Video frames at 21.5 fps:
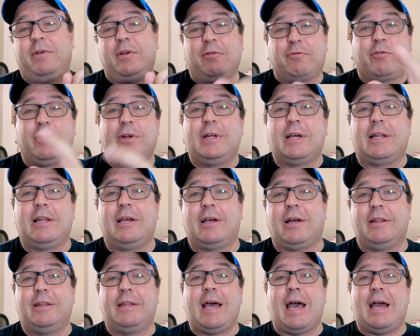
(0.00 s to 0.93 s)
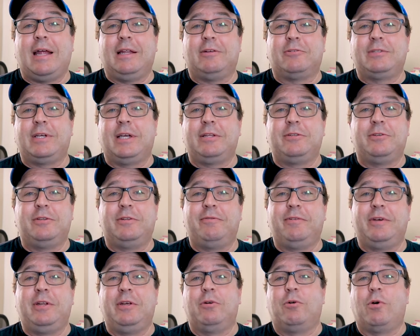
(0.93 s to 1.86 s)
Feel free to click on that and it'll take you to the
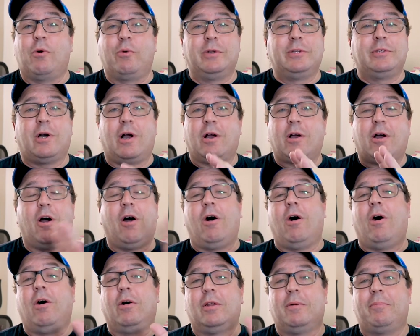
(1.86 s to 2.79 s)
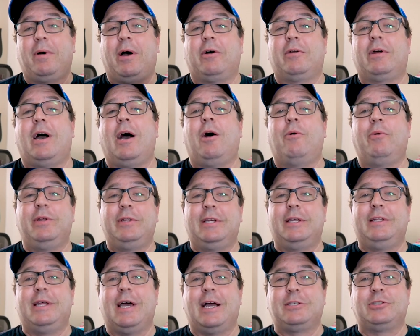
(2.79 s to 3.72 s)
video where we talk all about how we
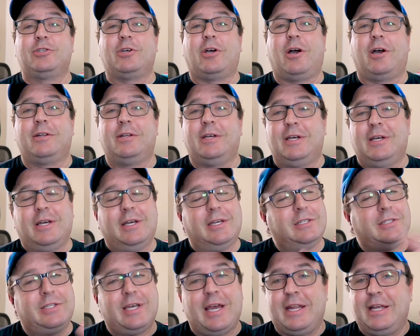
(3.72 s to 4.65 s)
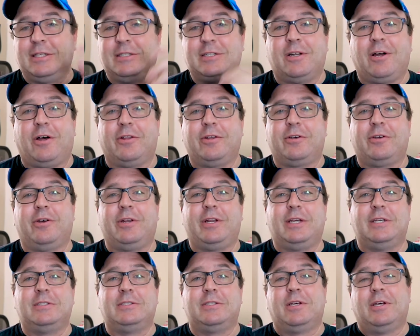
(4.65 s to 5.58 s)
did that shot, settings, and all the
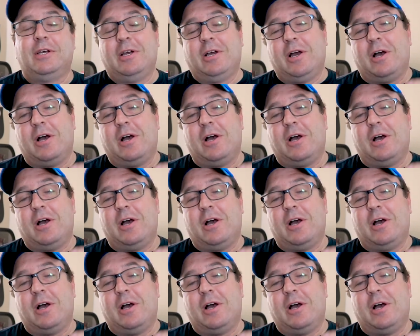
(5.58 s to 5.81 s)
goodies.